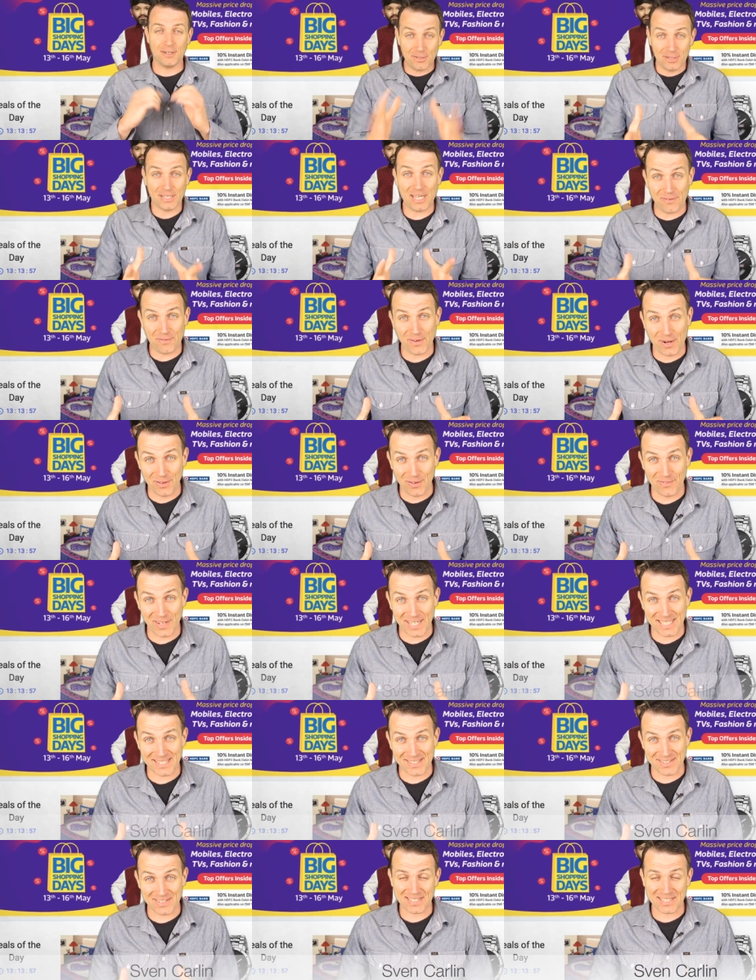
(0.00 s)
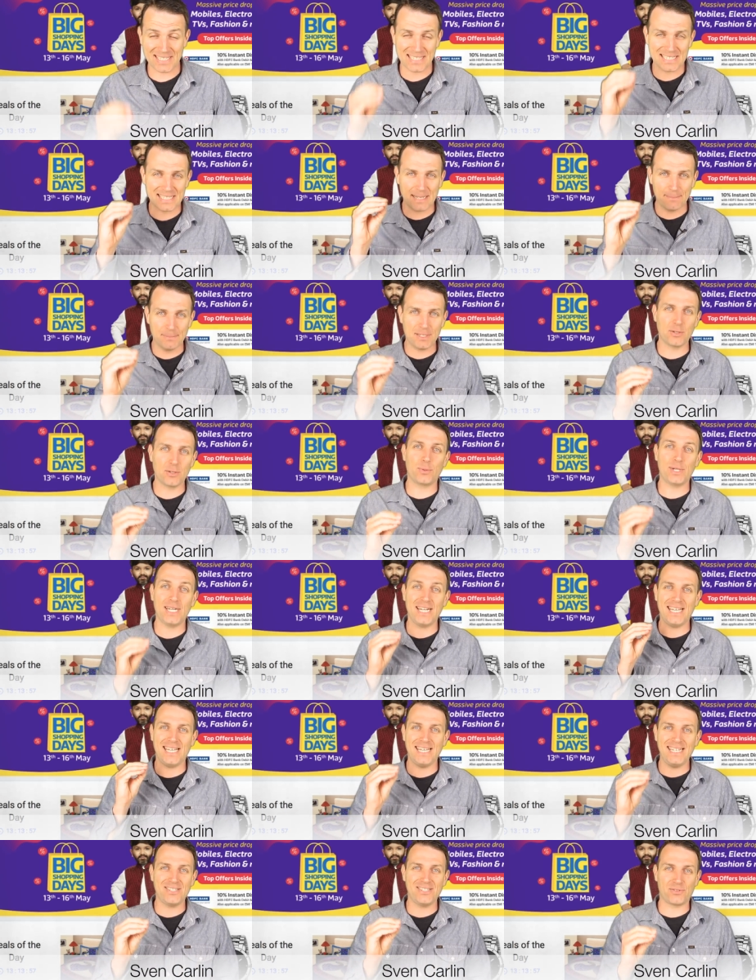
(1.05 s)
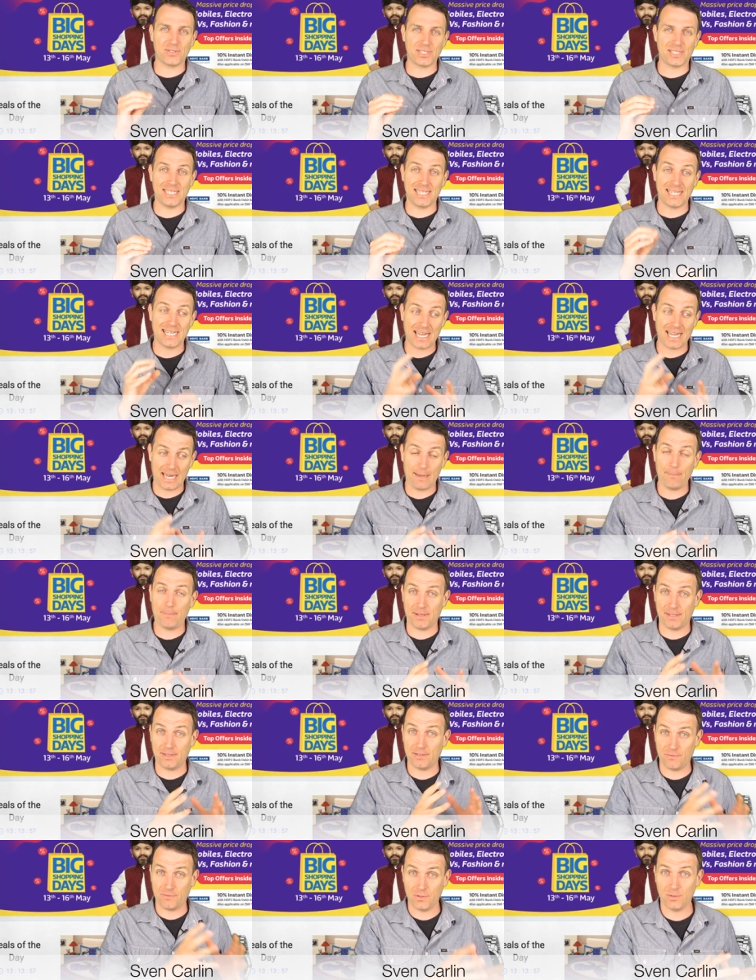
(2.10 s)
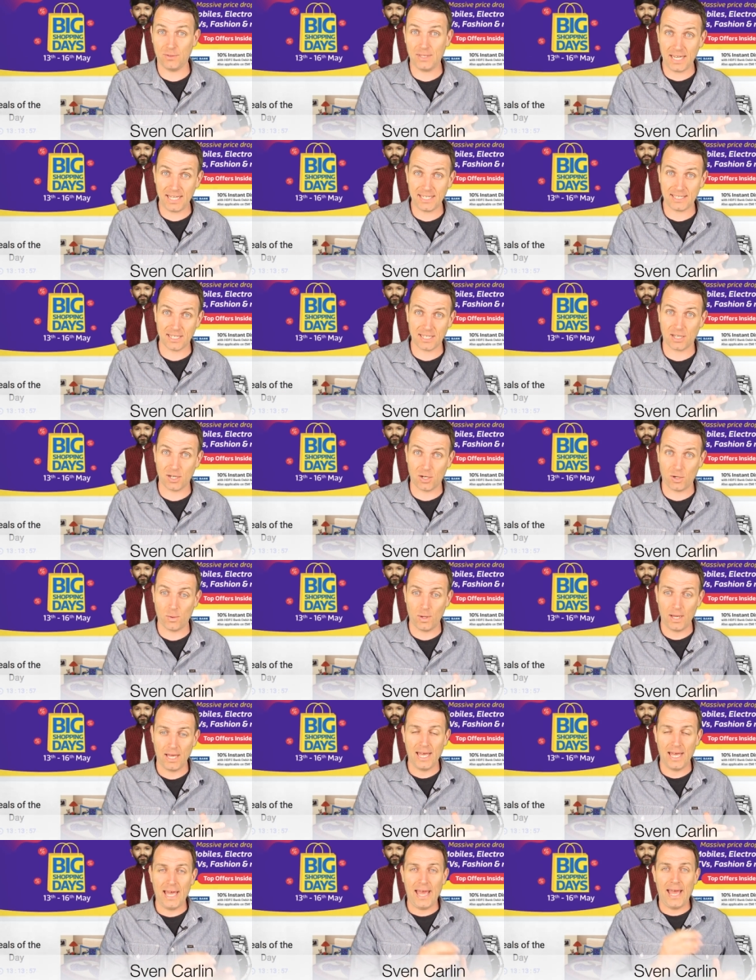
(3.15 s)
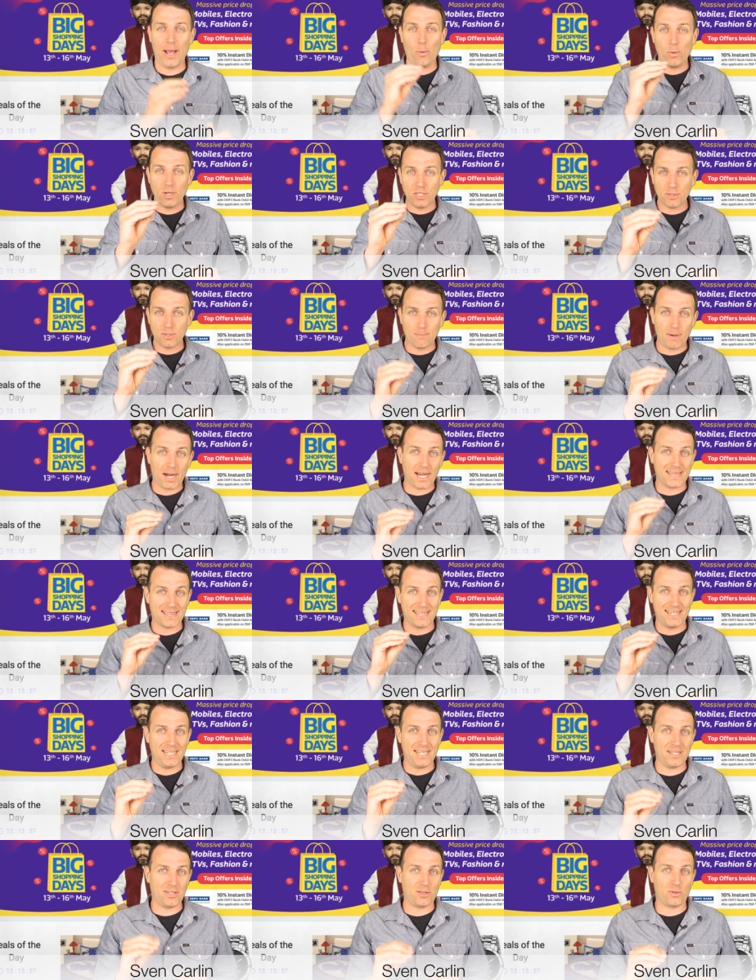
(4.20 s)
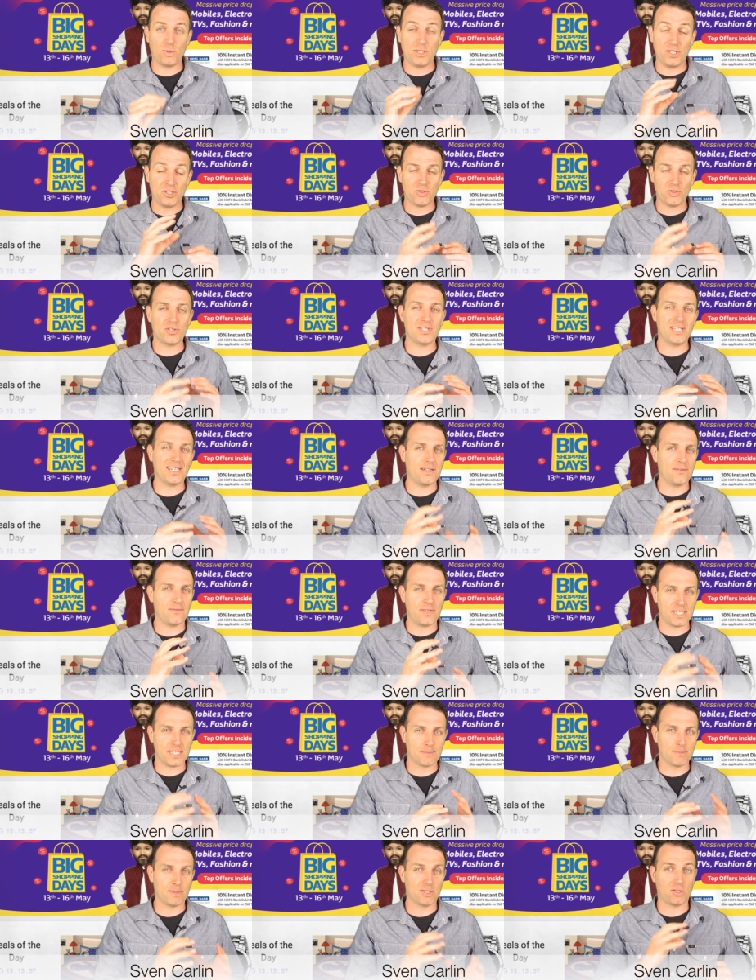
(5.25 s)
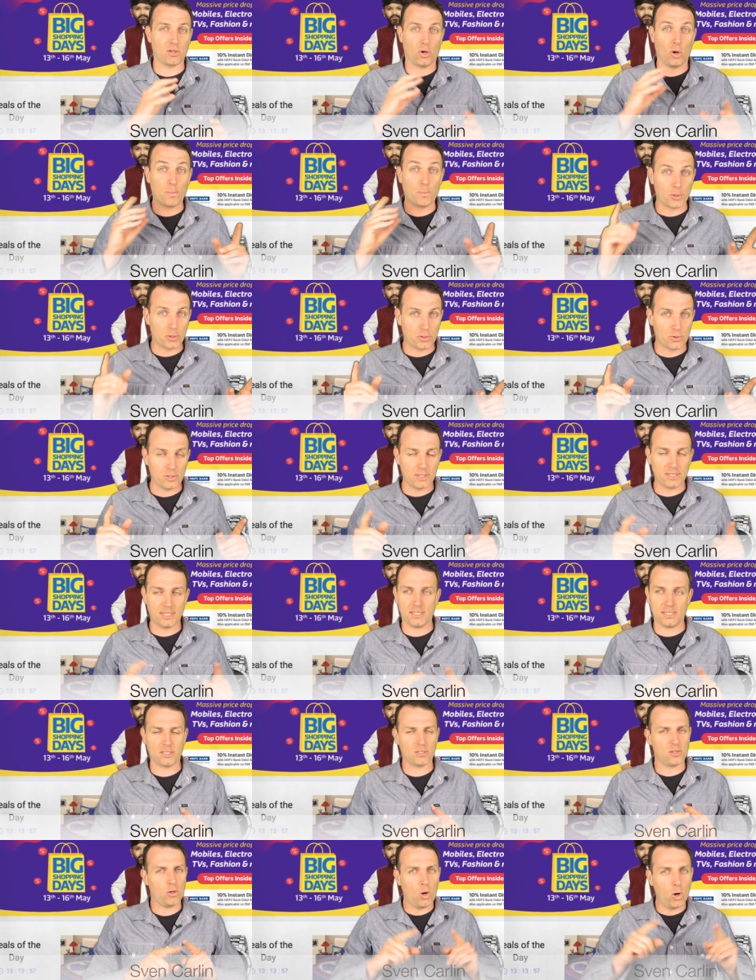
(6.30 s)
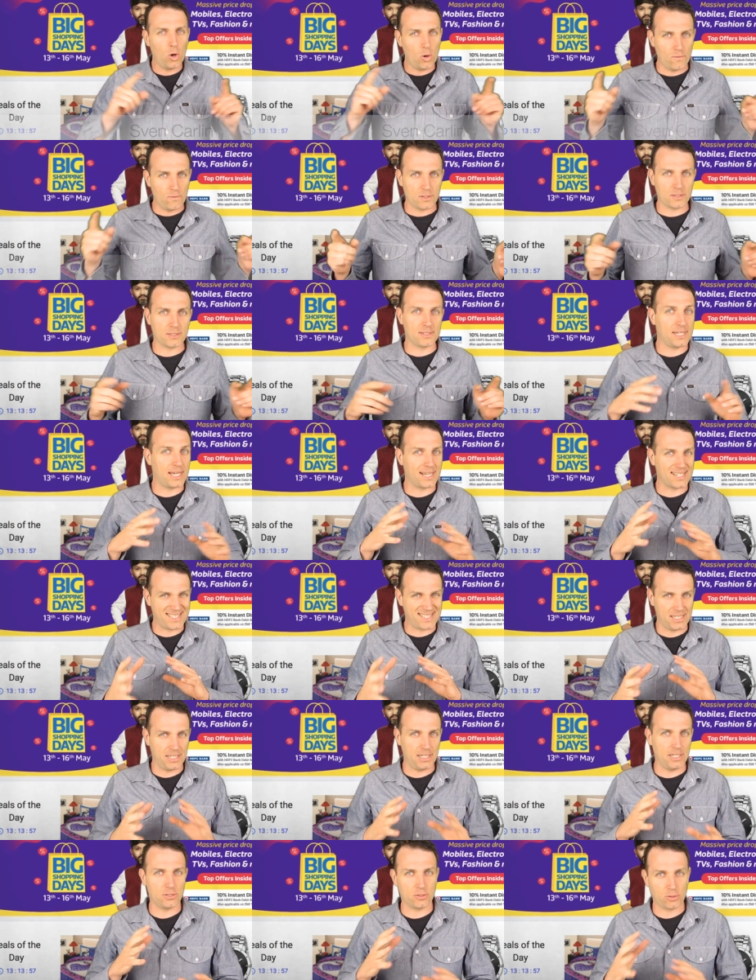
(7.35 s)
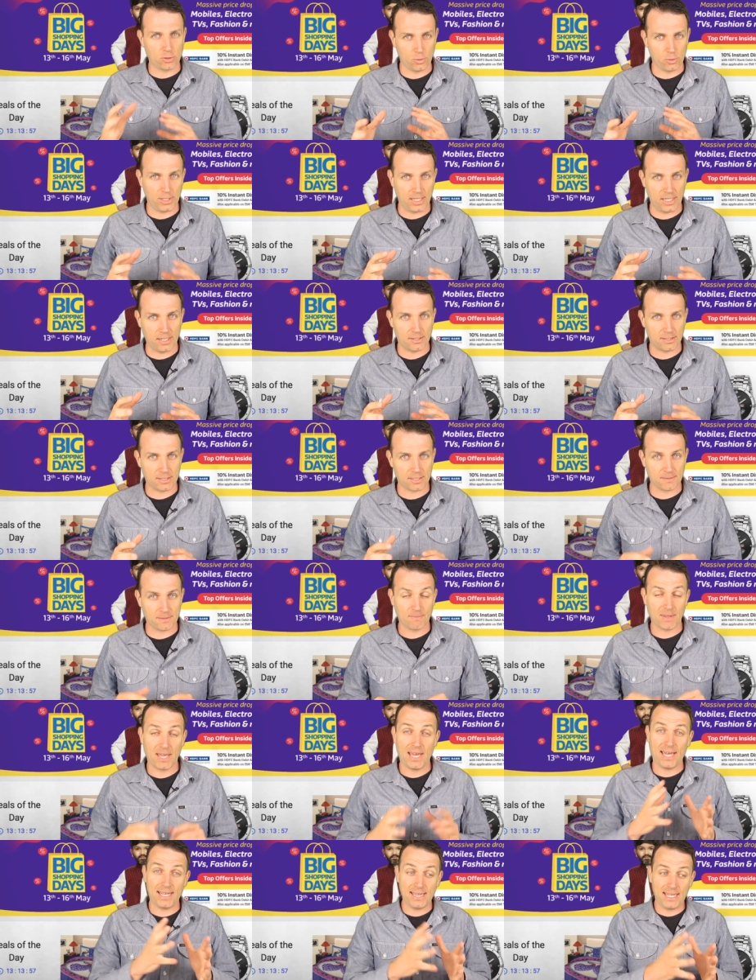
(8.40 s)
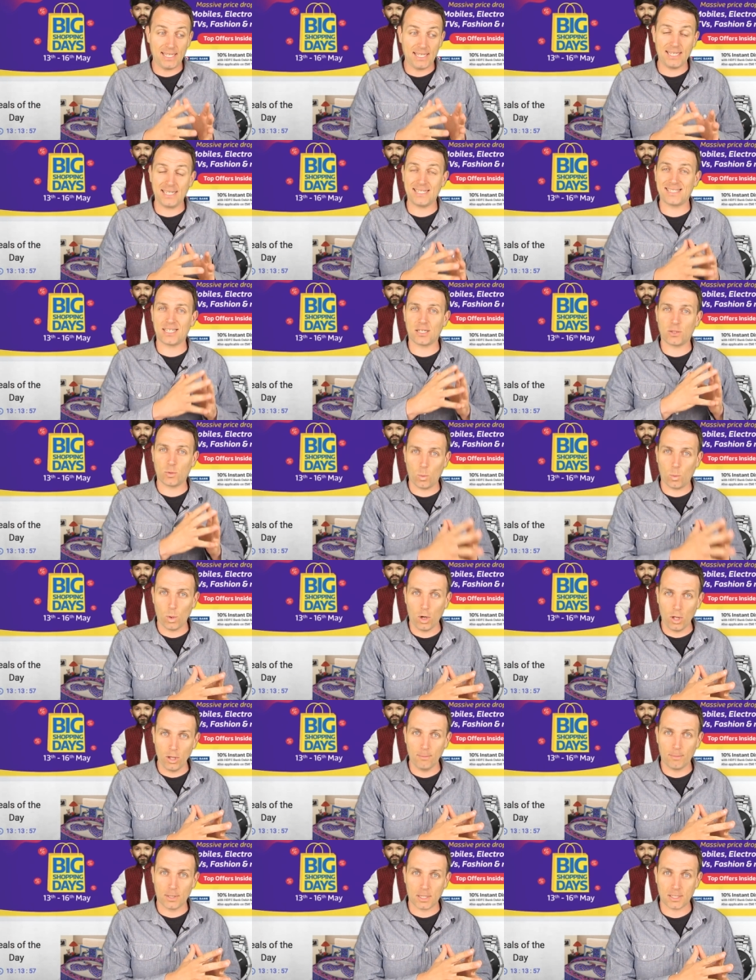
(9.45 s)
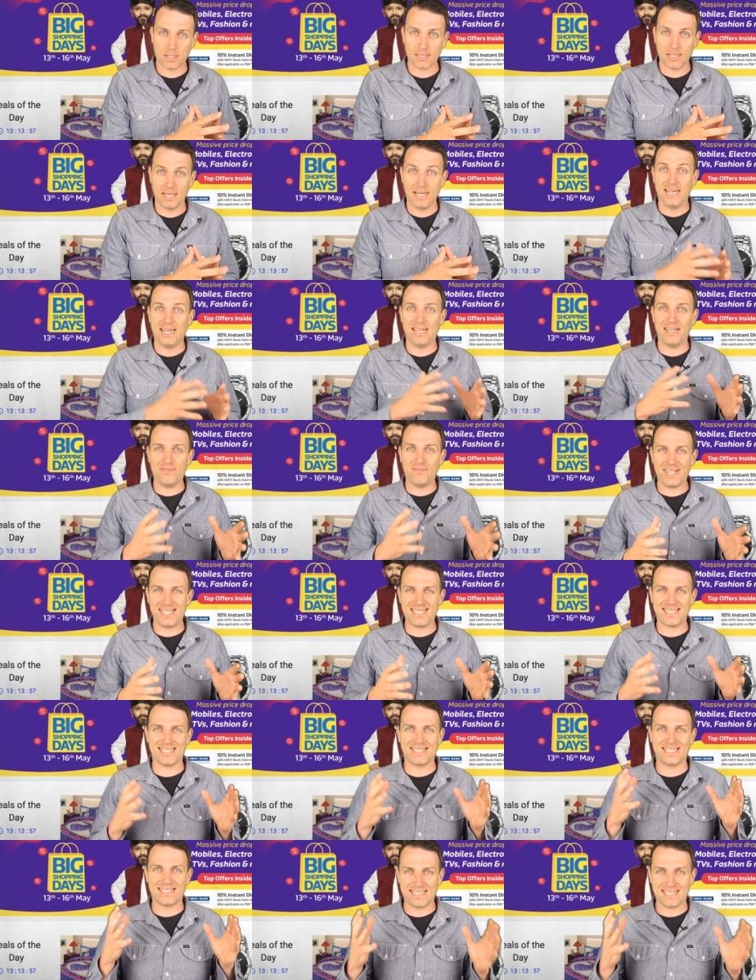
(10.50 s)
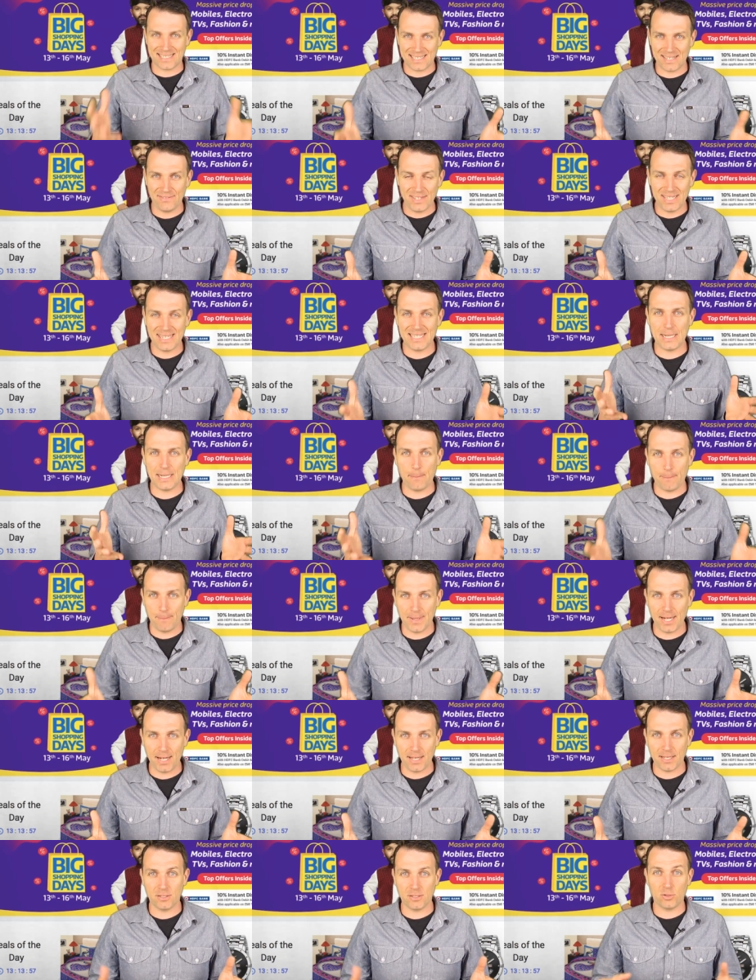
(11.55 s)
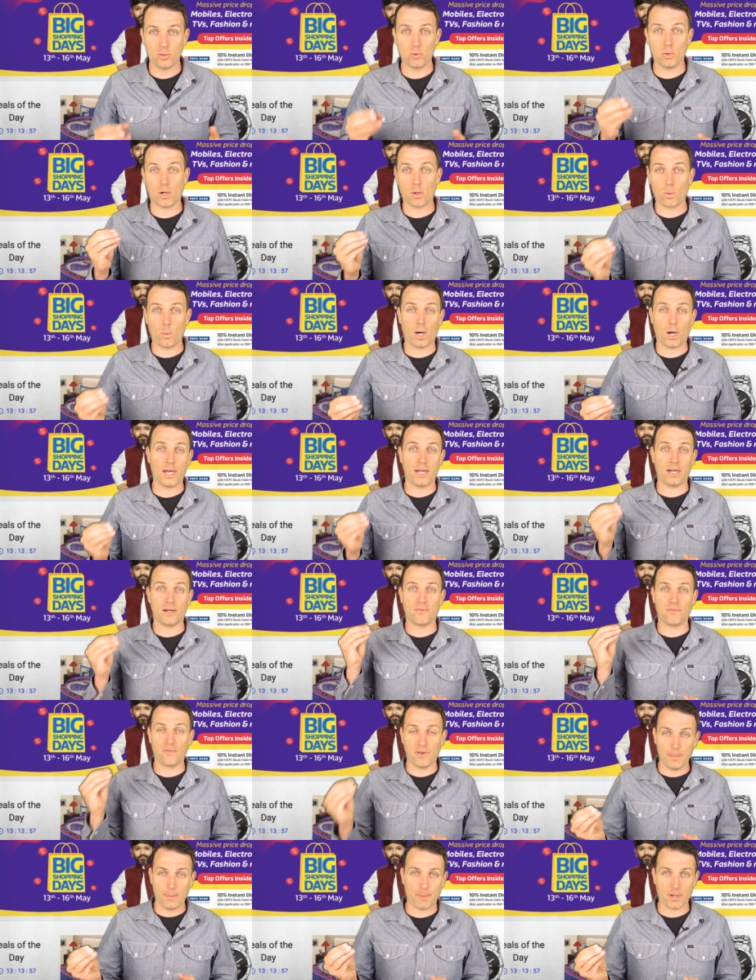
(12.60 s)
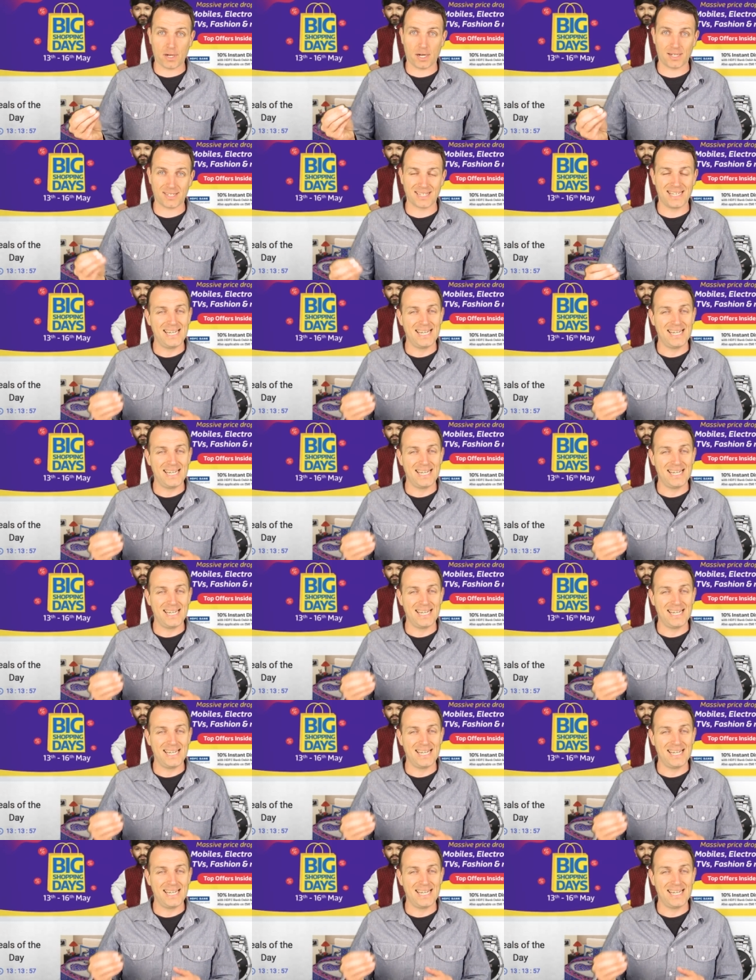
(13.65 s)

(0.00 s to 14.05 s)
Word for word: Good day, fellow investors. Something really interesting happened a few days ago, which might lead to interesting investment opportunities over the next year, two years. And that is that Walmart invested seventeen billion dollars to acquire Flipkart,